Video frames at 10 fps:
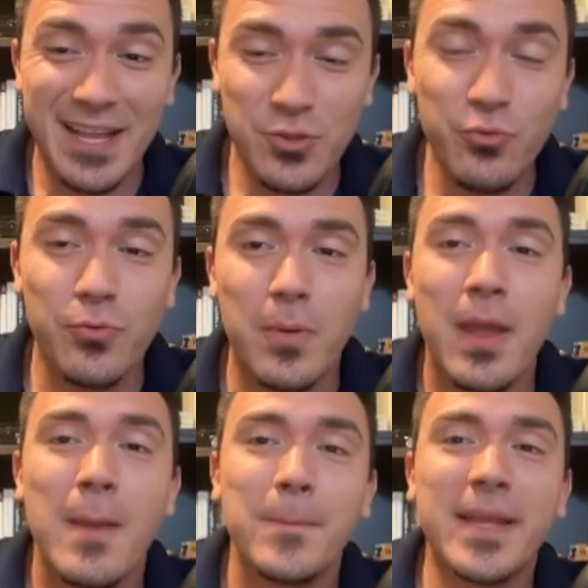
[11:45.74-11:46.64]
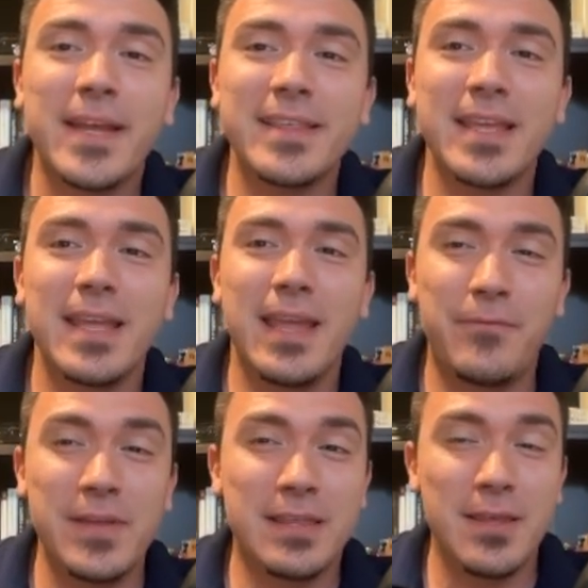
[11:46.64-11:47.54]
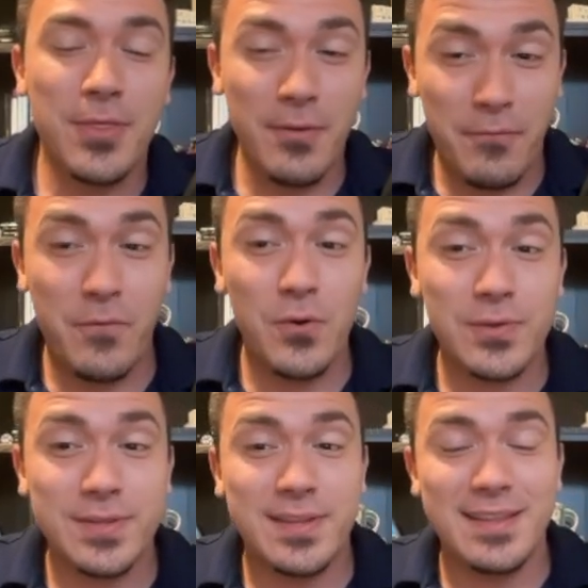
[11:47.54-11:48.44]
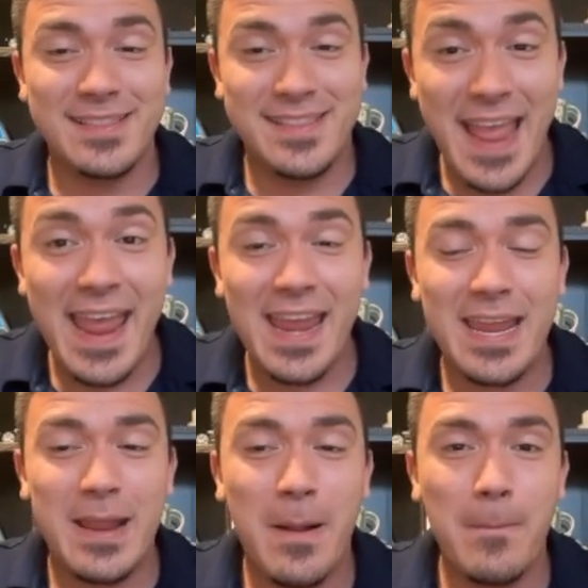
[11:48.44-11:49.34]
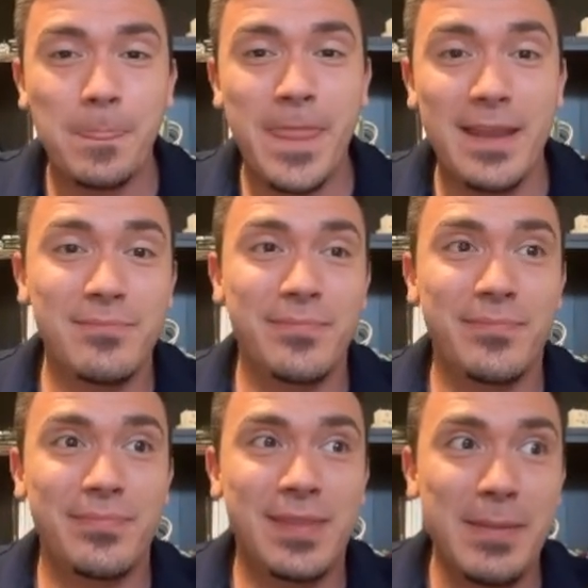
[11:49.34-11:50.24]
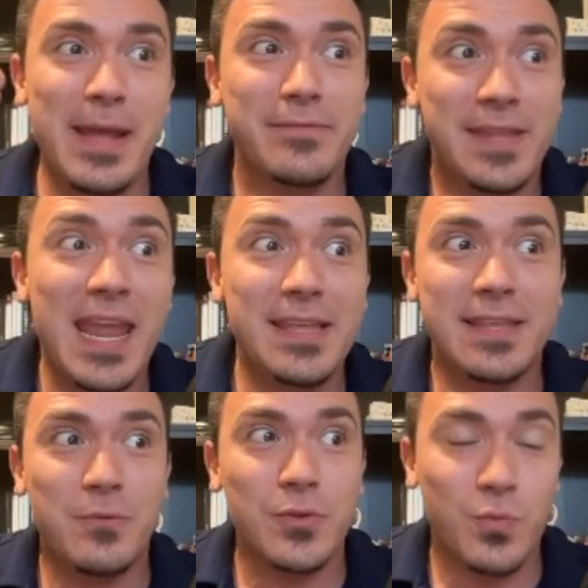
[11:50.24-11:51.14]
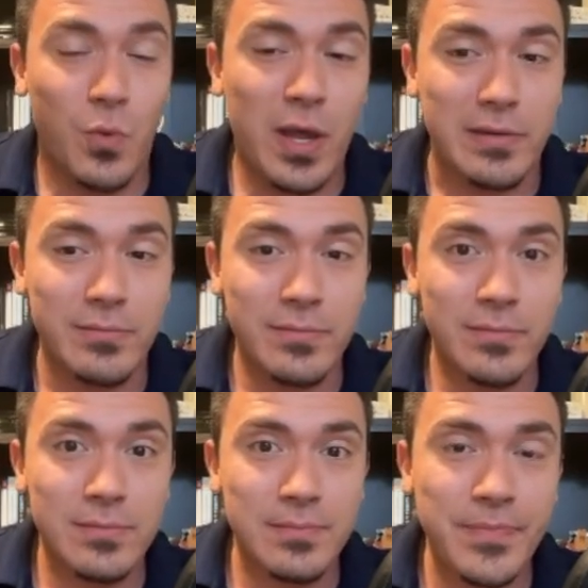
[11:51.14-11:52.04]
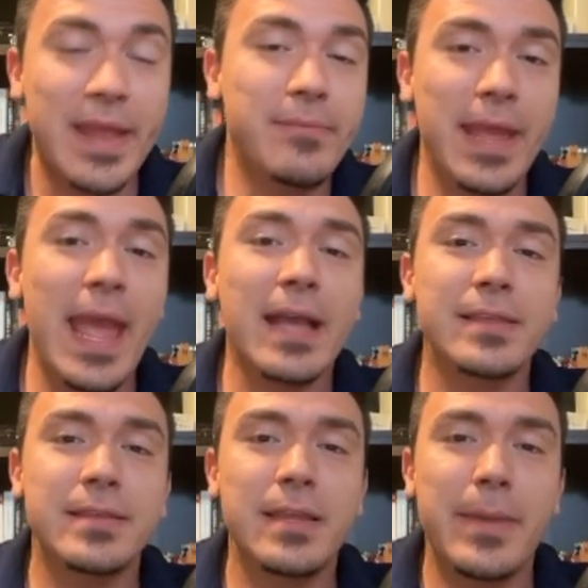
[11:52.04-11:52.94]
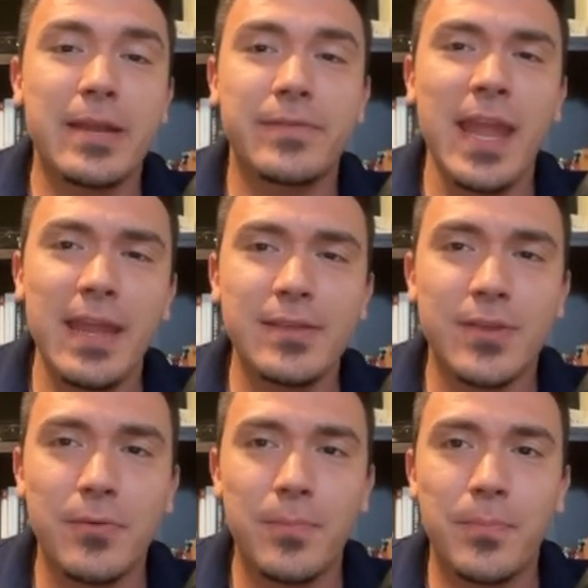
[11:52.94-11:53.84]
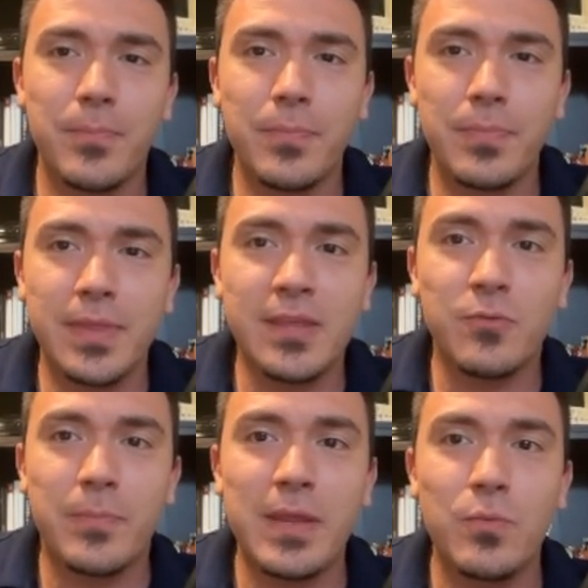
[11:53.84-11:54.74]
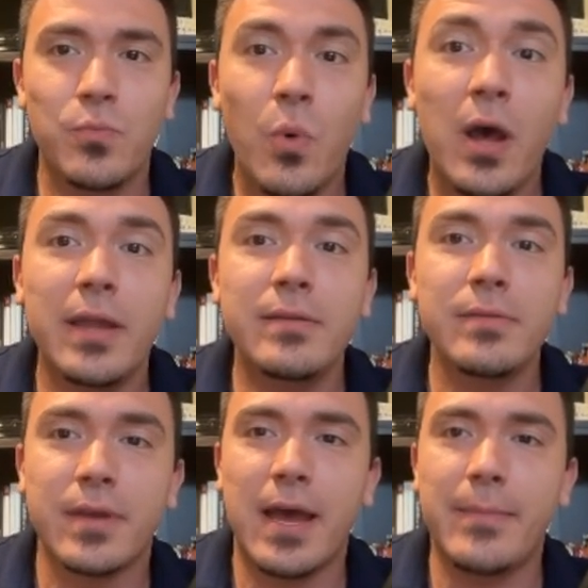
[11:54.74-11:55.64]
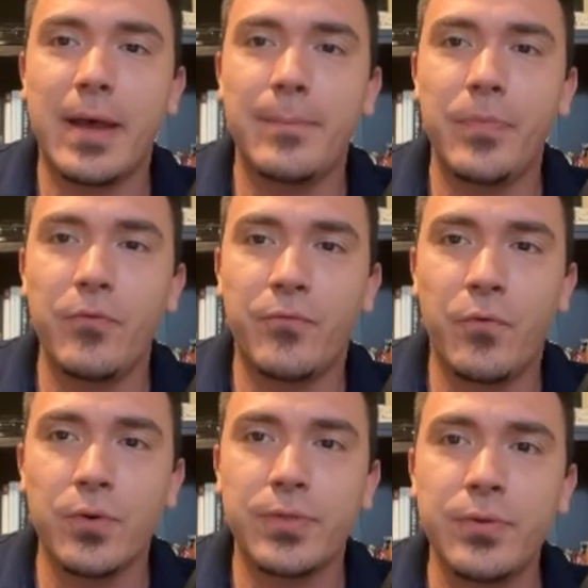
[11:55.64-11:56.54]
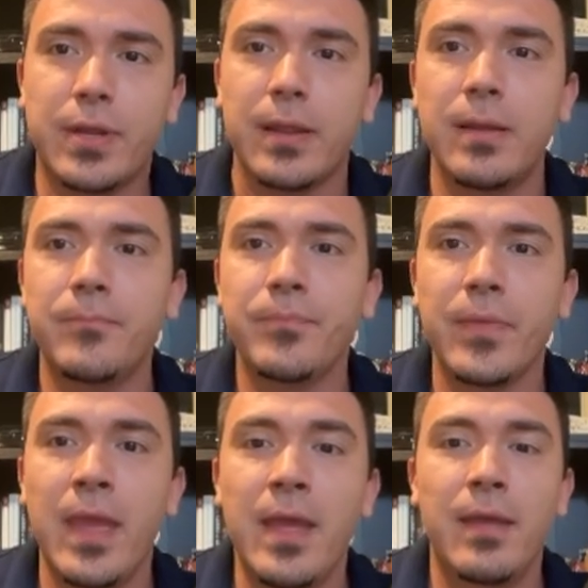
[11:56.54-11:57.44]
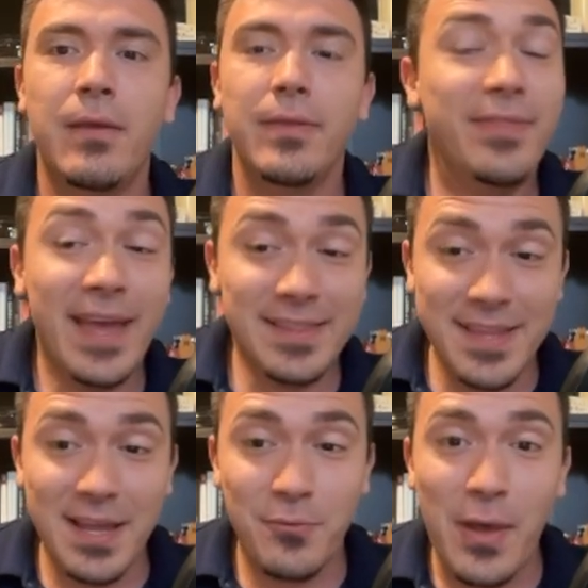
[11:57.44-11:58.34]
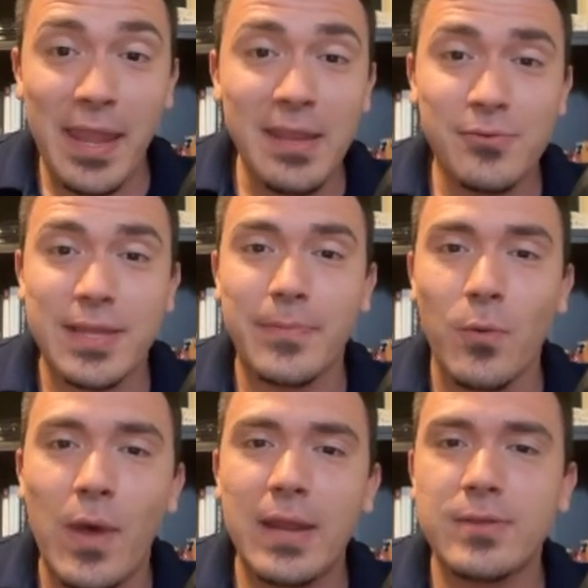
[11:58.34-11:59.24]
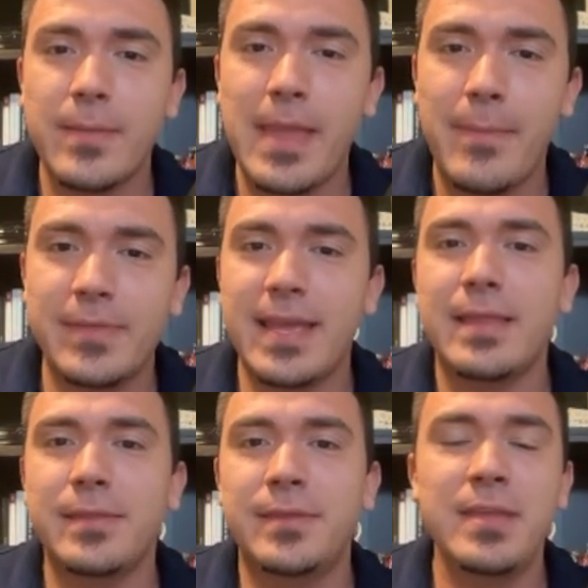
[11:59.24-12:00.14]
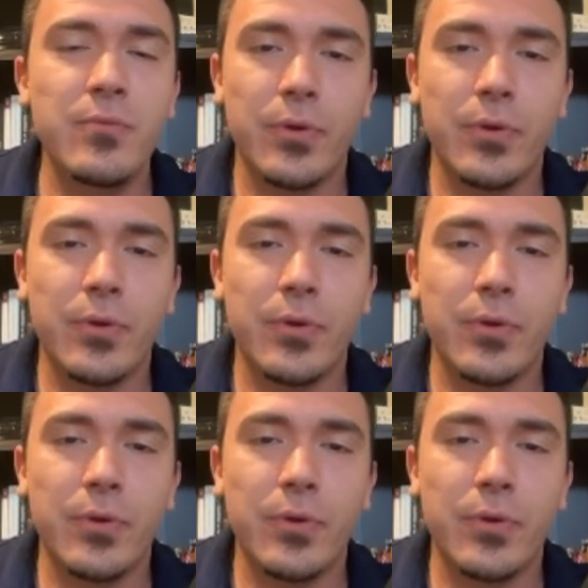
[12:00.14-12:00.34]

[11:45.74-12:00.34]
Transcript: true, because if it's the first day, then the amount of days equals 1. And X is the amount of days, so this would be 1, comma, 430. That's not a y-intercept. The y-intercept happens at 0,